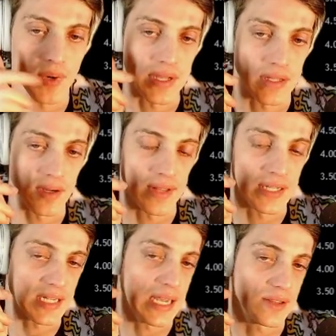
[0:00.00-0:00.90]
Right there,
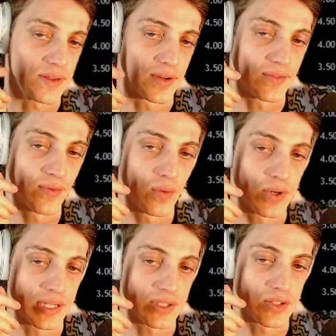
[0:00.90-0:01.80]
that's 834.
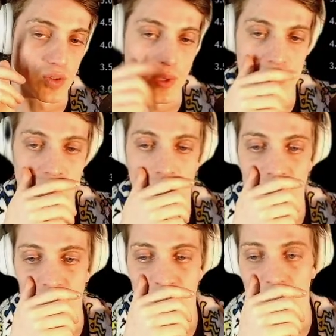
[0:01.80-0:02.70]
You get 2 wicks
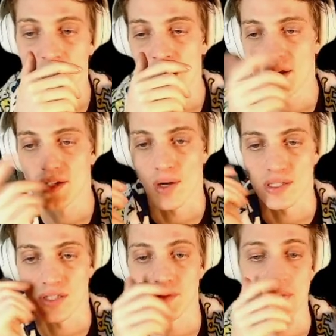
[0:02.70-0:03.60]
off of it, so I
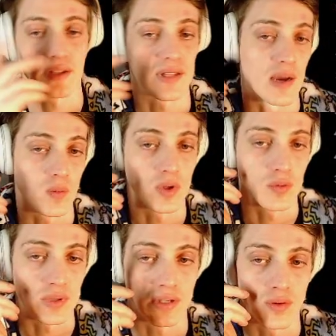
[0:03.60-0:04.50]
suspect that will
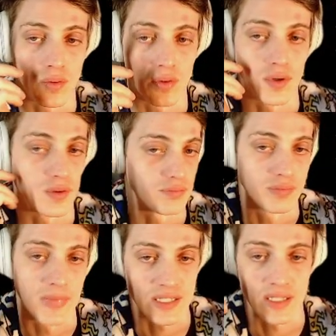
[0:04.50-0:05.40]
be your
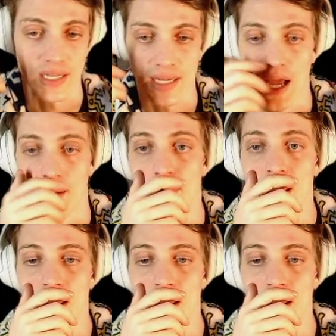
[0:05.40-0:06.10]
next leg up.